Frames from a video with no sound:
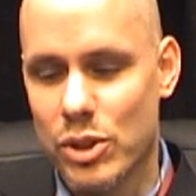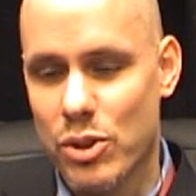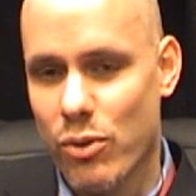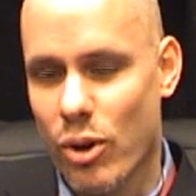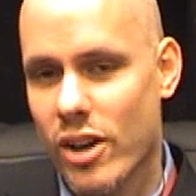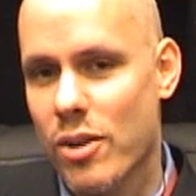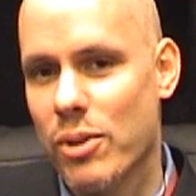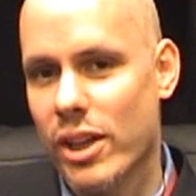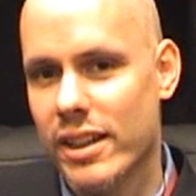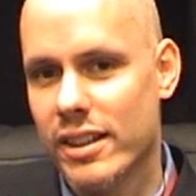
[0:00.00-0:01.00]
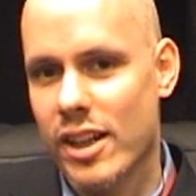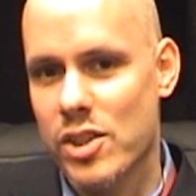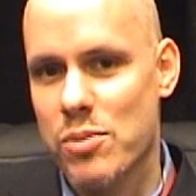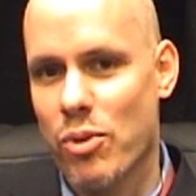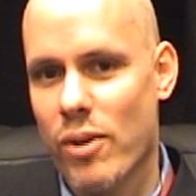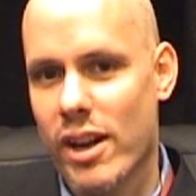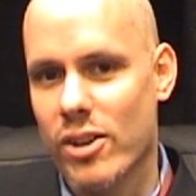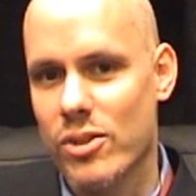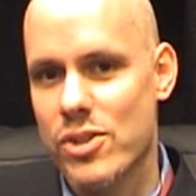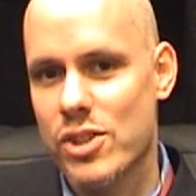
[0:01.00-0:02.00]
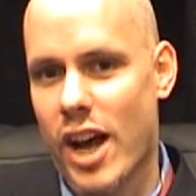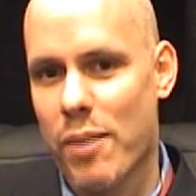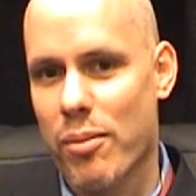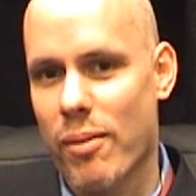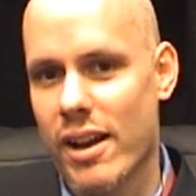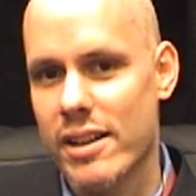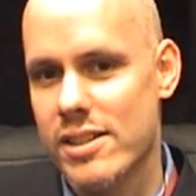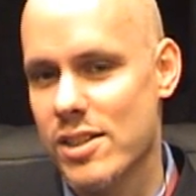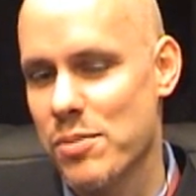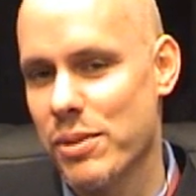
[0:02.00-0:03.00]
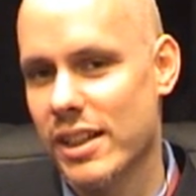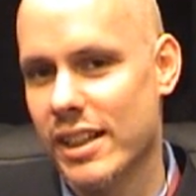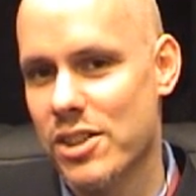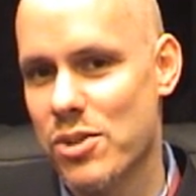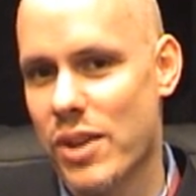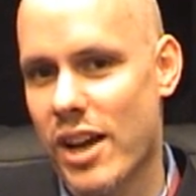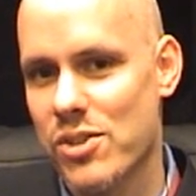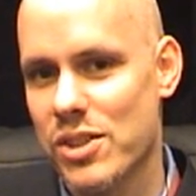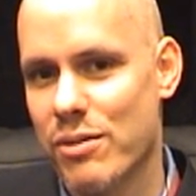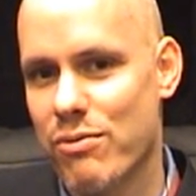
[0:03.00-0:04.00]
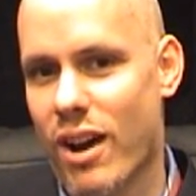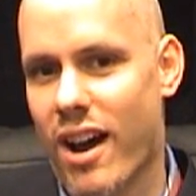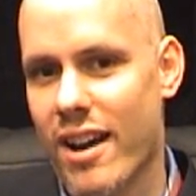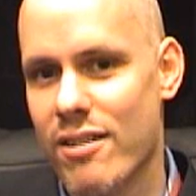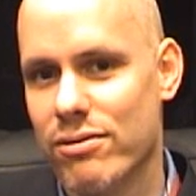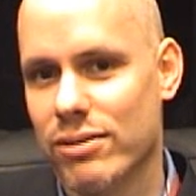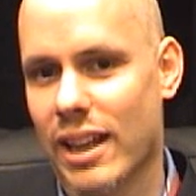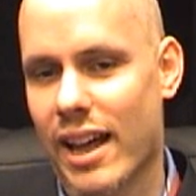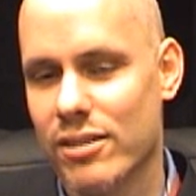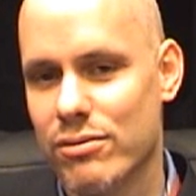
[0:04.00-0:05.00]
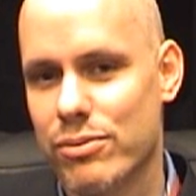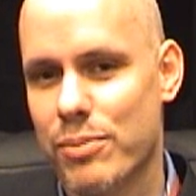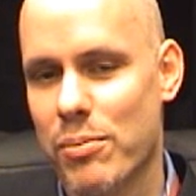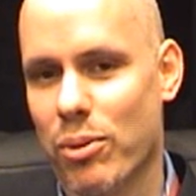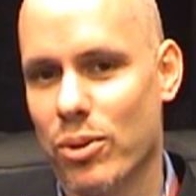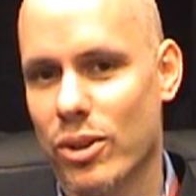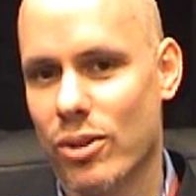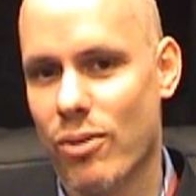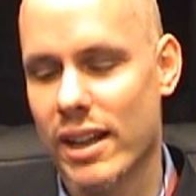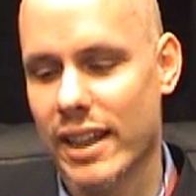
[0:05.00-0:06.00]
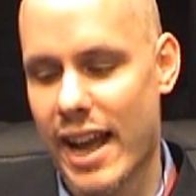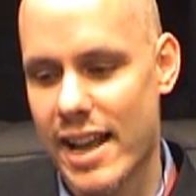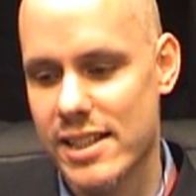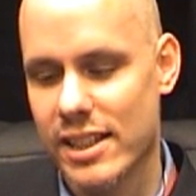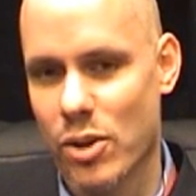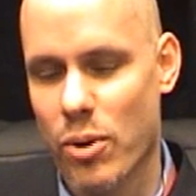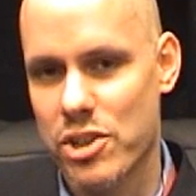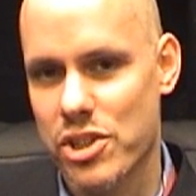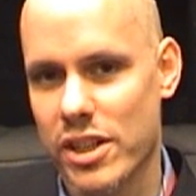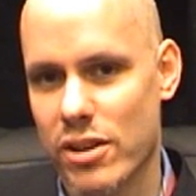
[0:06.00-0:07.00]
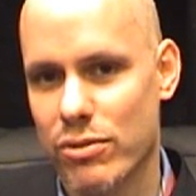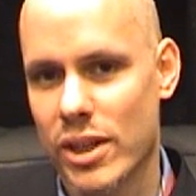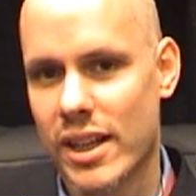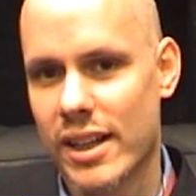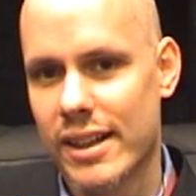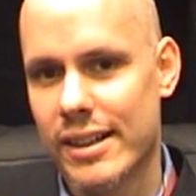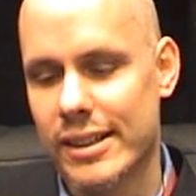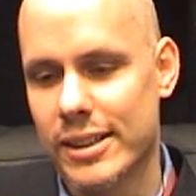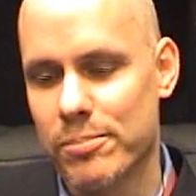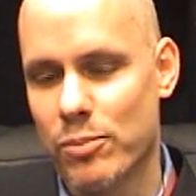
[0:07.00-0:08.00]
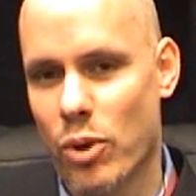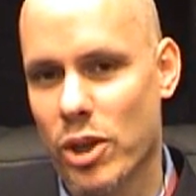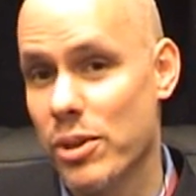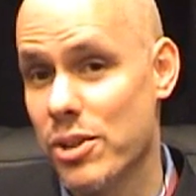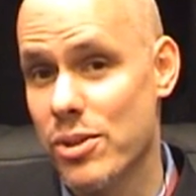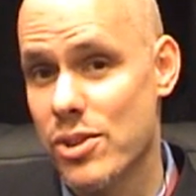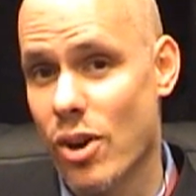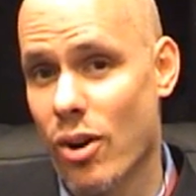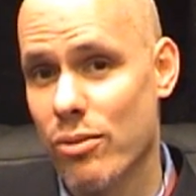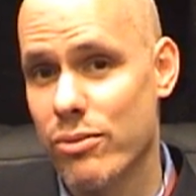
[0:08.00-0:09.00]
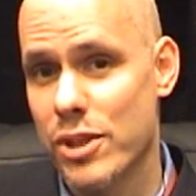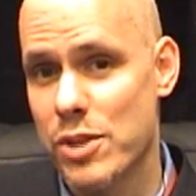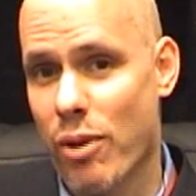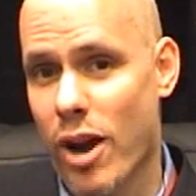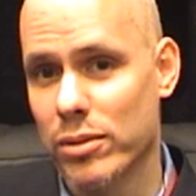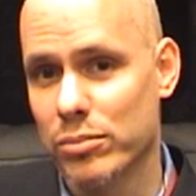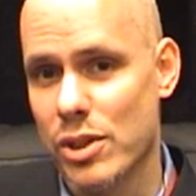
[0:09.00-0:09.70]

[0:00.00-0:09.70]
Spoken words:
With over 100 million customer records compromised since the beginning of 2005, a lot of people are rightly asking the question of what can we do to solve this problem?